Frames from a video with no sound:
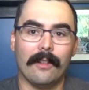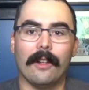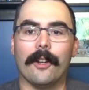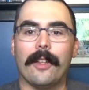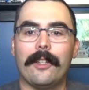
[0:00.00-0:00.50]

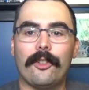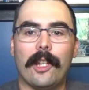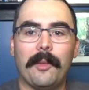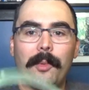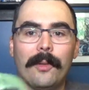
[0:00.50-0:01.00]
are a nice
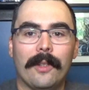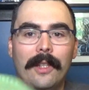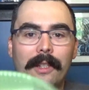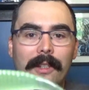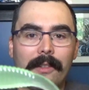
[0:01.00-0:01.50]
shape.
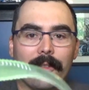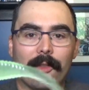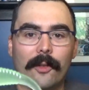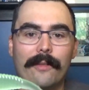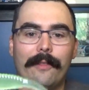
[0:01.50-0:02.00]
They're
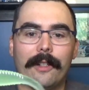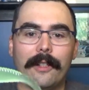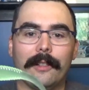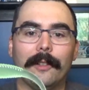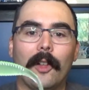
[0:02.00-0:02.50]
sort of a
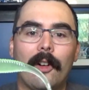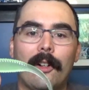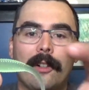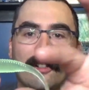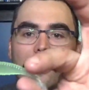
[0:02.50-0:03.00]

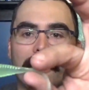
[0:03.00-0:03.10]
long,